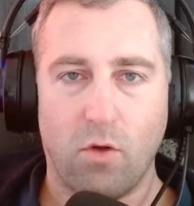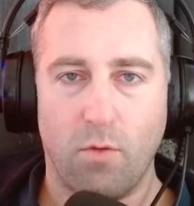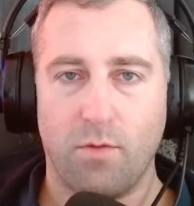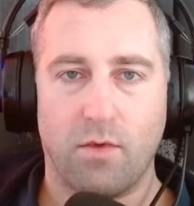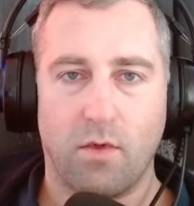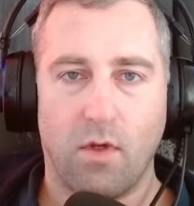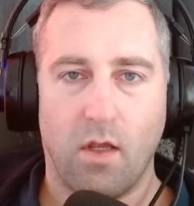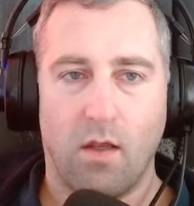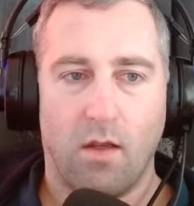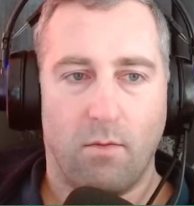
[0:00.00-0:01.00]
comes,
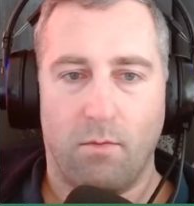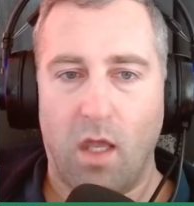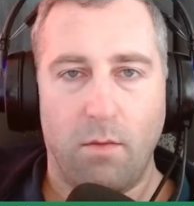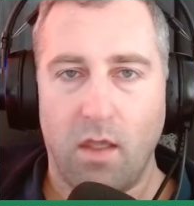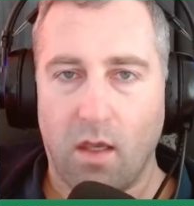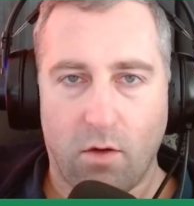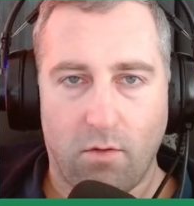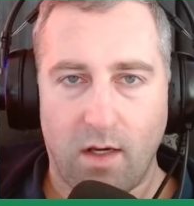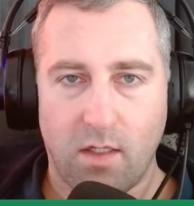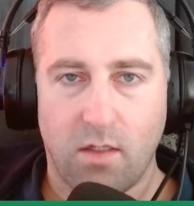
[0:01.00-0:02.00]
maybe a
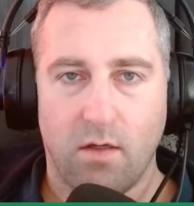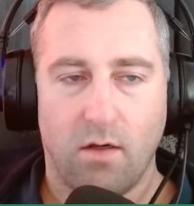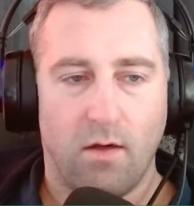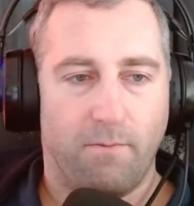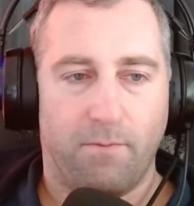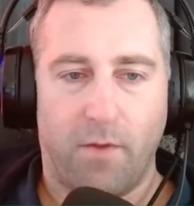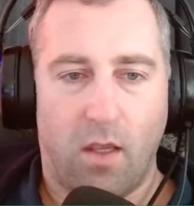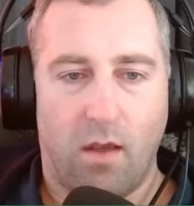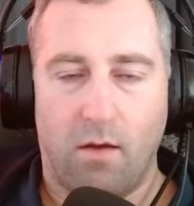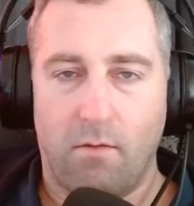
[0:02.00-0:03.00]
crash.
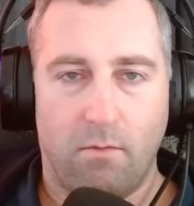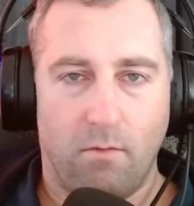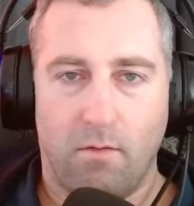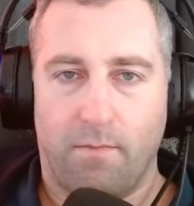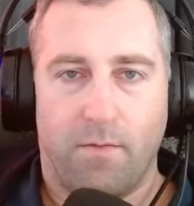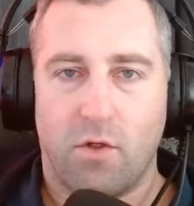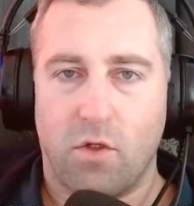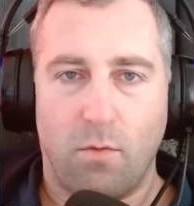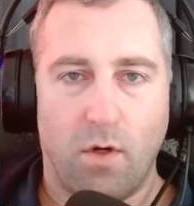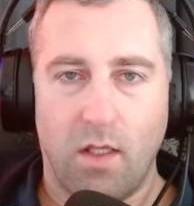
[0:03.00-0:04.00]
Um,
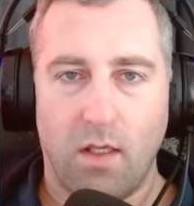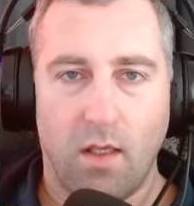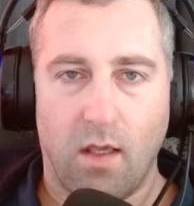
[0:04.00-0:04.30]
somebody,